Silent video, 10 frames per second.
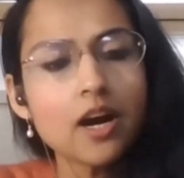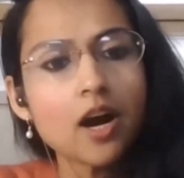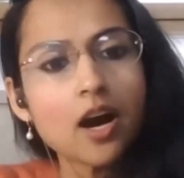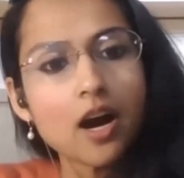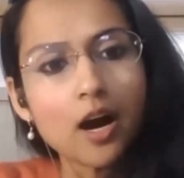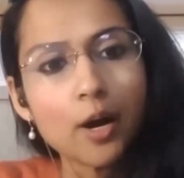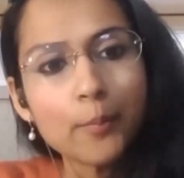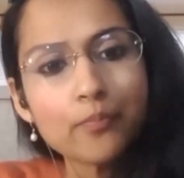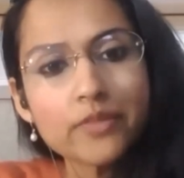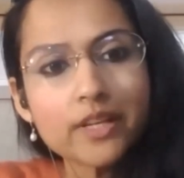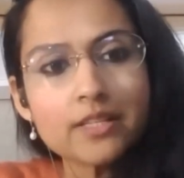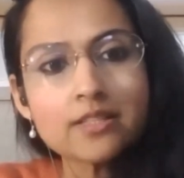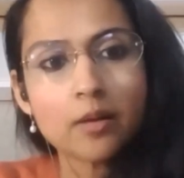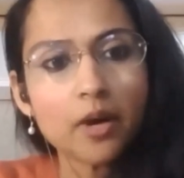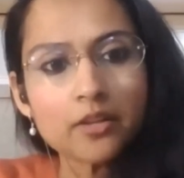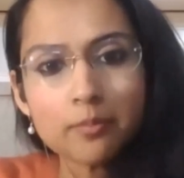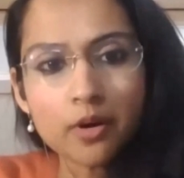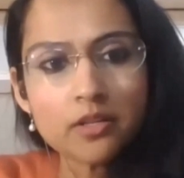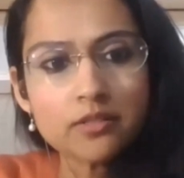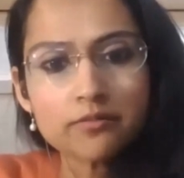In some other
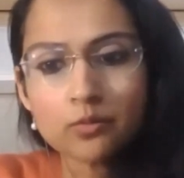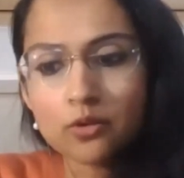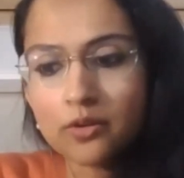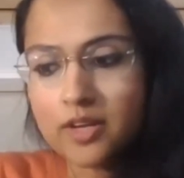parts of the world,